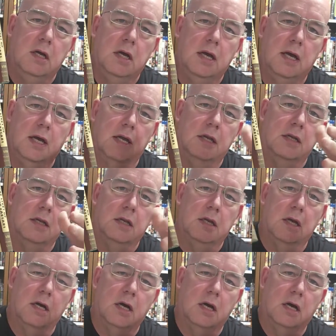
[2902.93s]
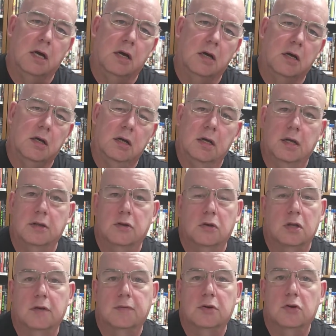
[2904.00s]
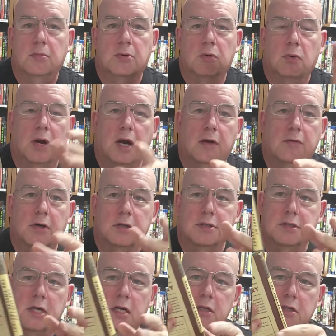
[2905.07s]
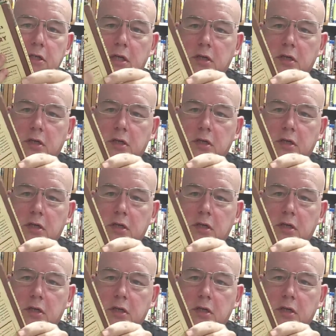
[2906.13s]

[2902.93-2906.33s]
and uh, in their living room or wherever, and the sun